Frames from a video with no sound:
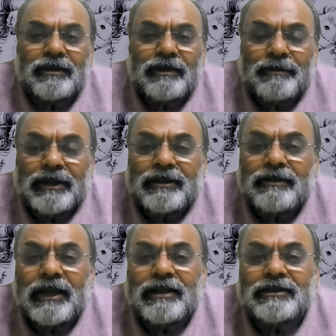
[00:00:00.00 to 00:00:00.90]
but
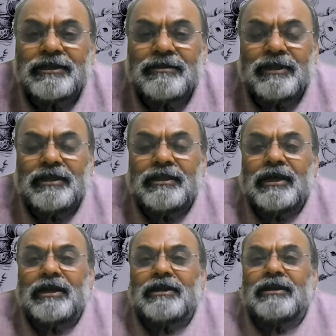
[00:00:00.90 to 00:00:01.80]
that doesn't mean
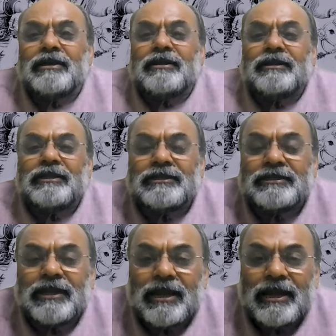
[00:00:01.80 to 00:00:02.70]
that this is
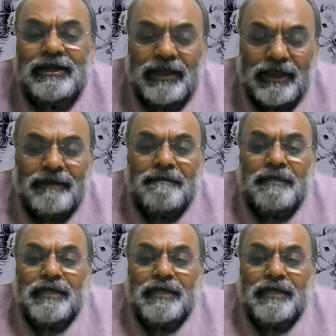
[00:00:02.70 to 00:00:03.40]
the right thing